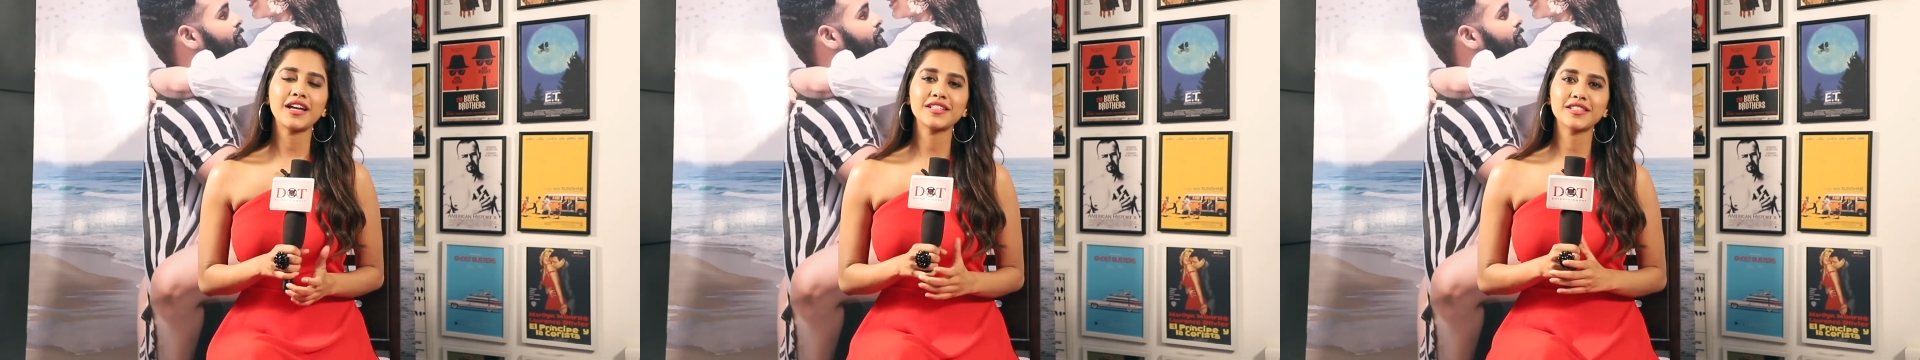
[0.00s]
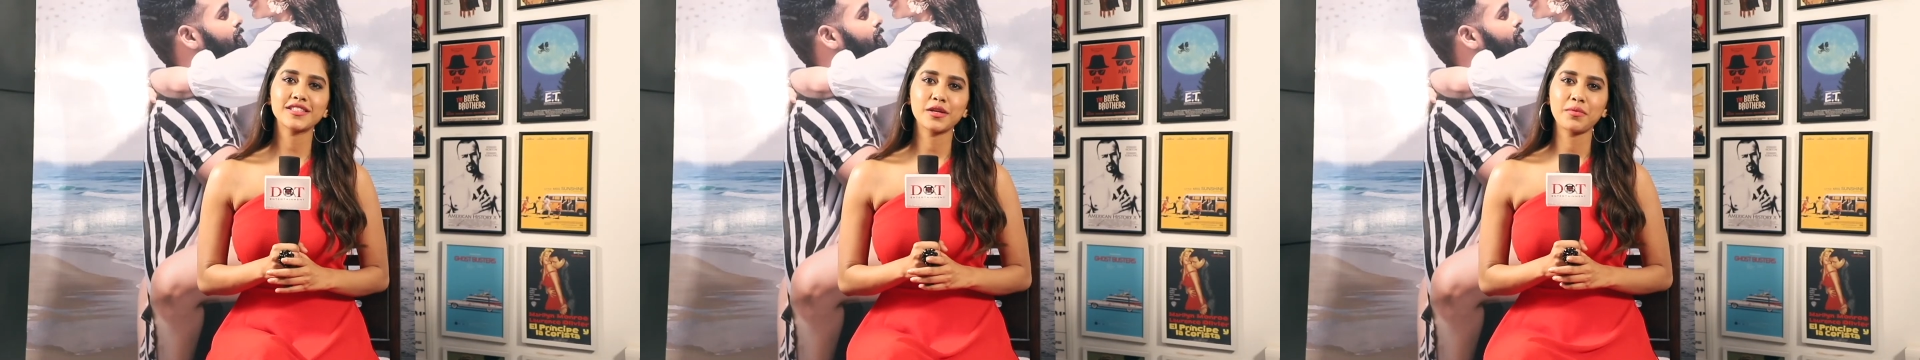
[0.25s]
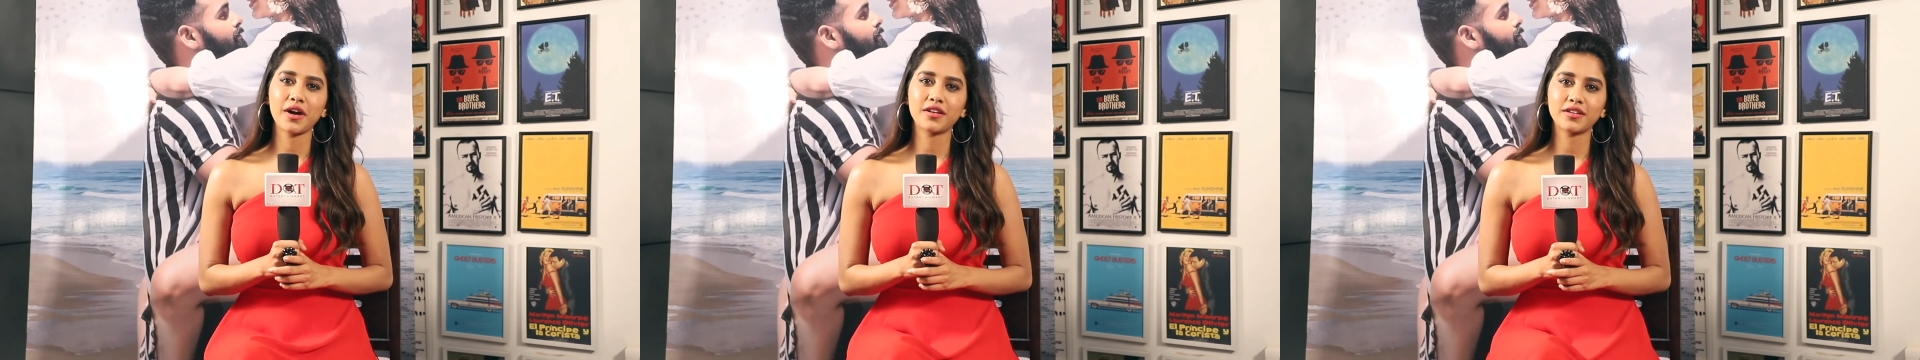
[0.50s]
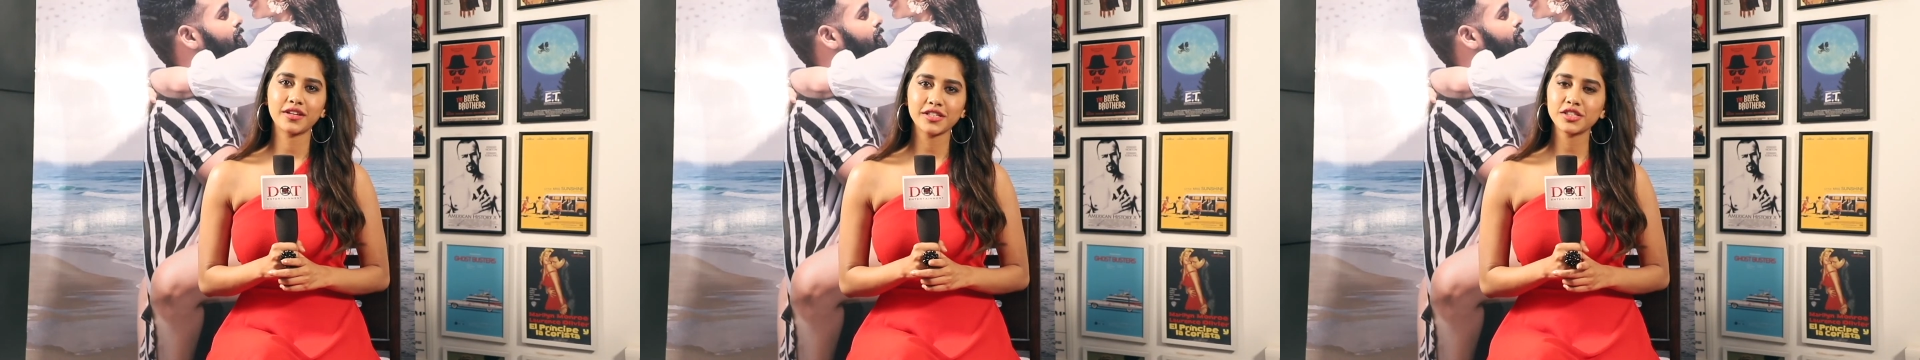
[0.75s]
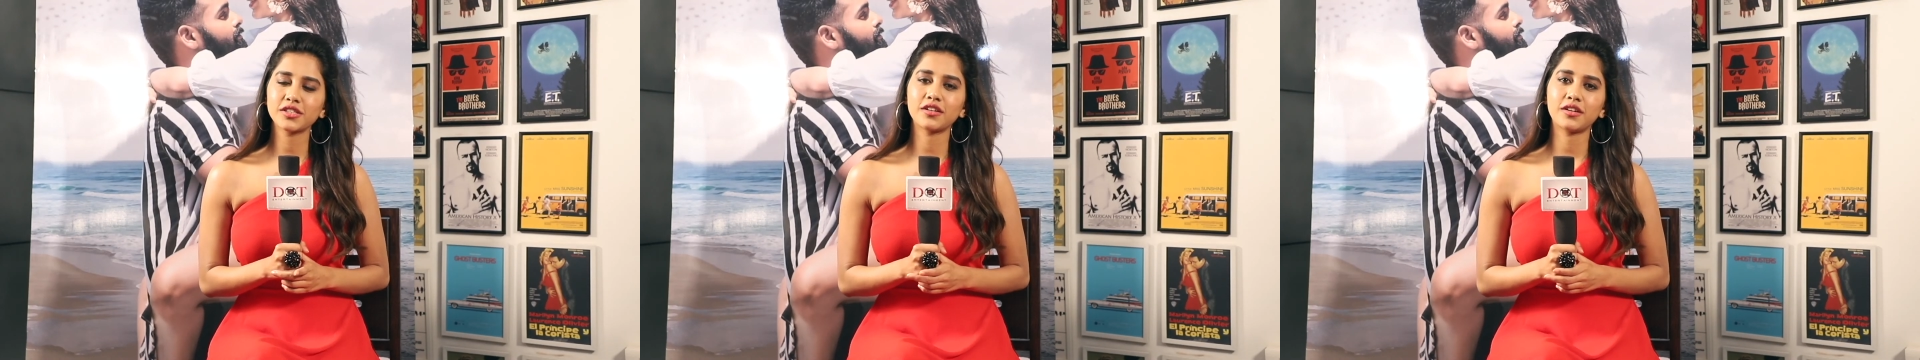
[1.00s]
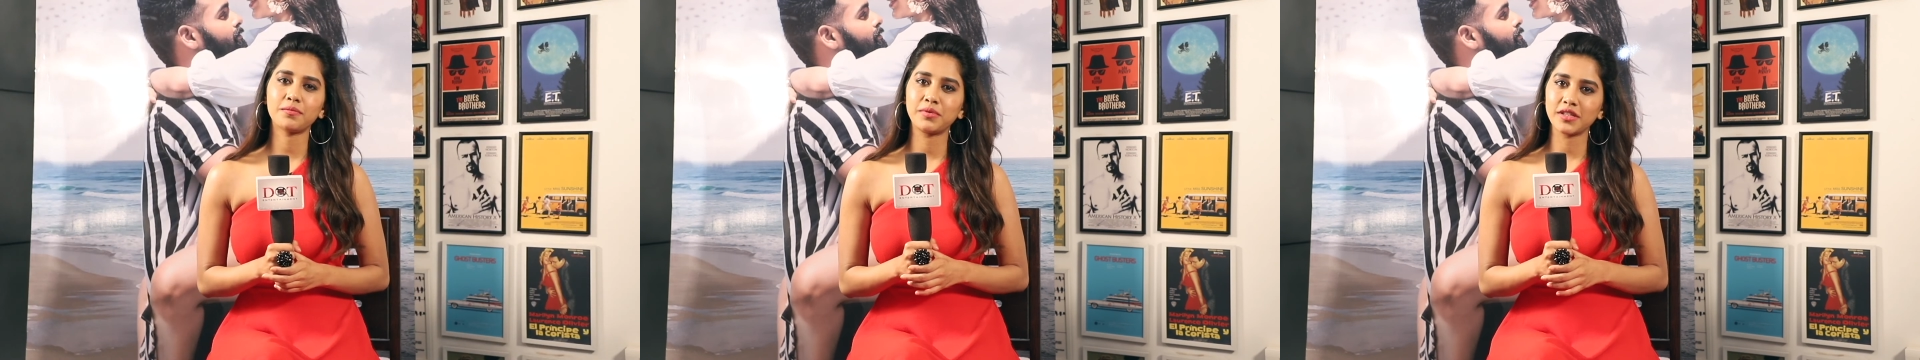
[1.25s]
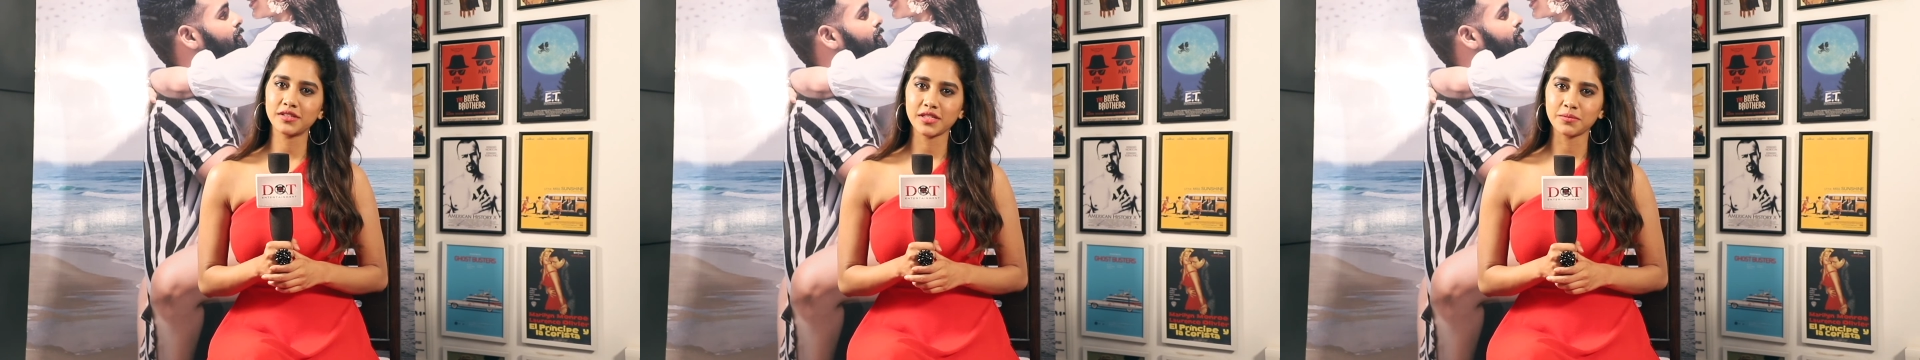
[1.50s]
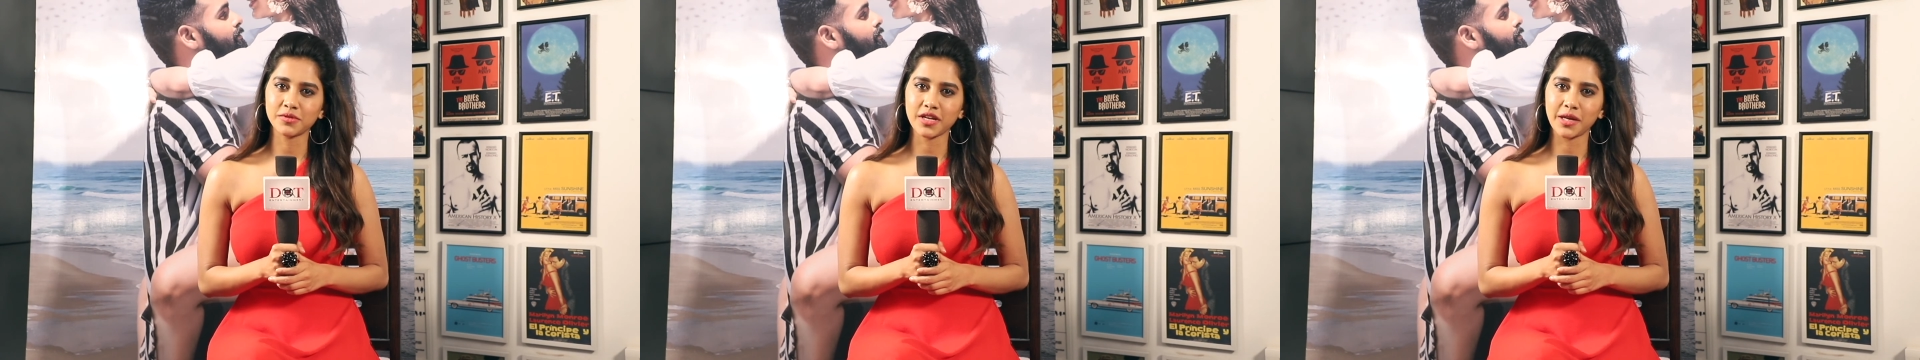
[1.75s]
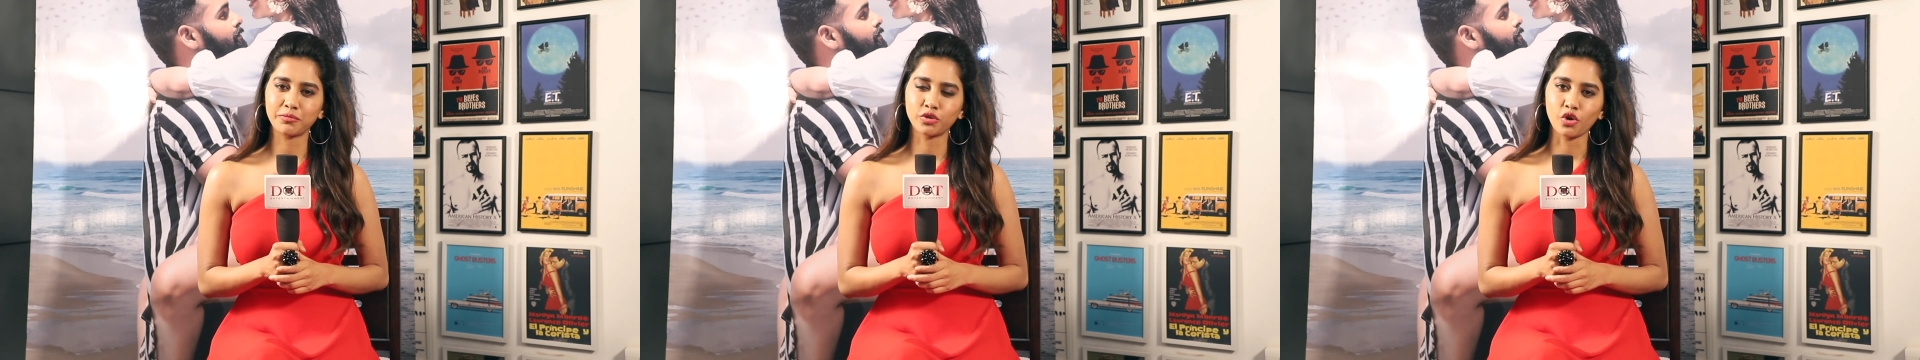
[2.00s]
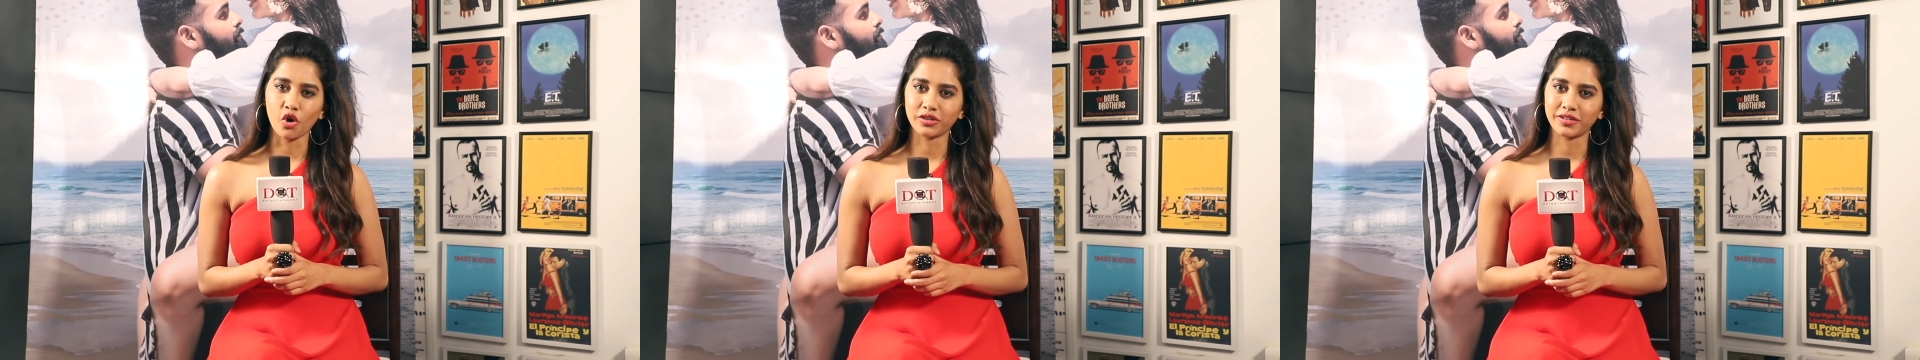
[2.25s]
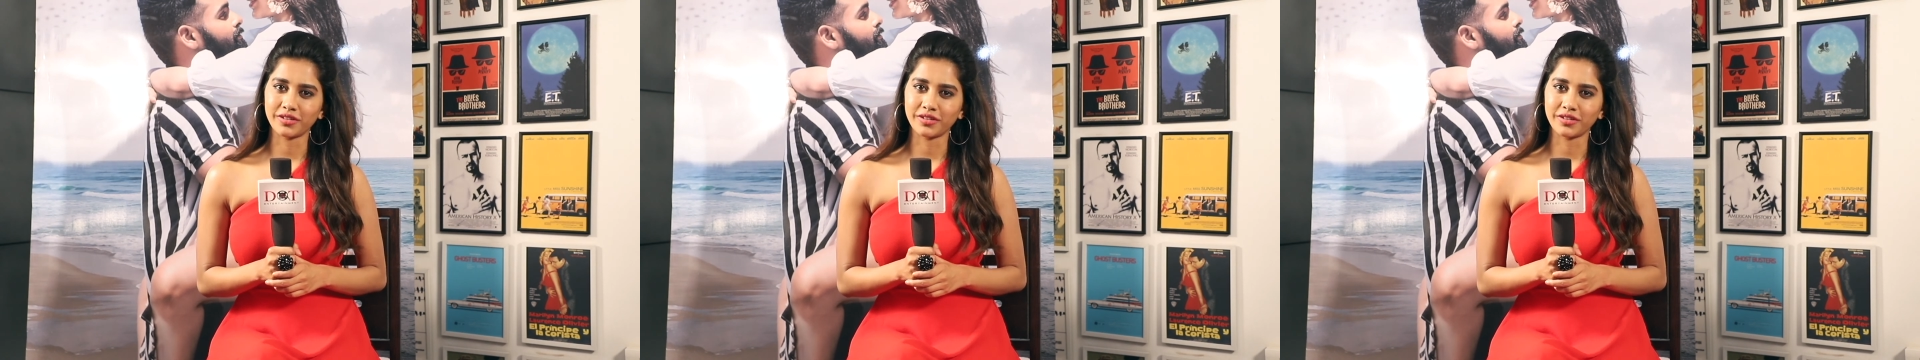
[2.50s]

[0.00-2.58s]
Hi, this is Nabha Natesh. Please subscribe to Dot